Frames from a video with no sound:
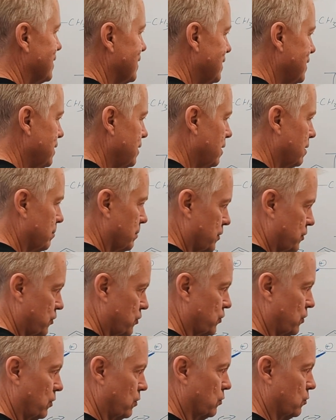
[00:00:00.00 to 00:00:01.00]

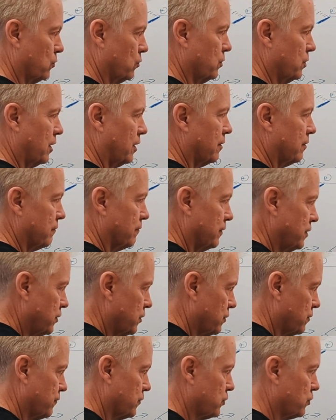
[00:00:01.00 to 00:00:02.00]
DMSO. This
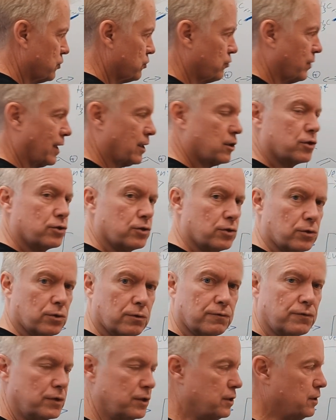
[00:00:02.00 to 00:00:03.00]
is the structure
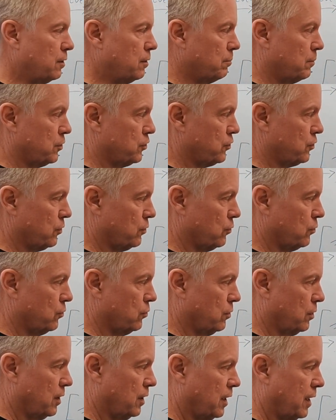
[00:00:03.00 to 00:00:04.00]
of
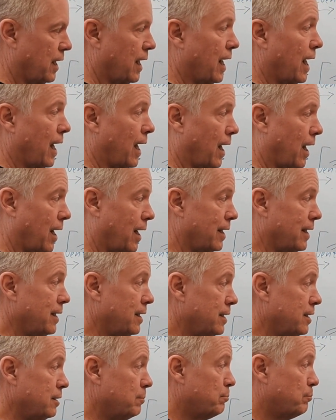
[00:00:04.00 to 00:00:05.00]
DMSO, highly